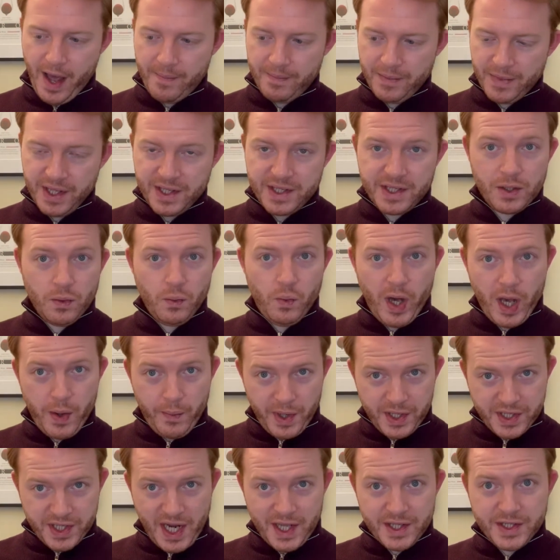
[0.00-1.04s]
This is the wine
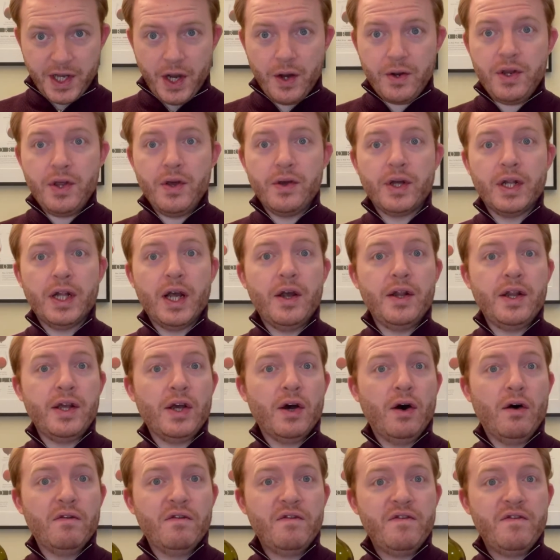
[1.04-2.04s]
which Antonio Galloni of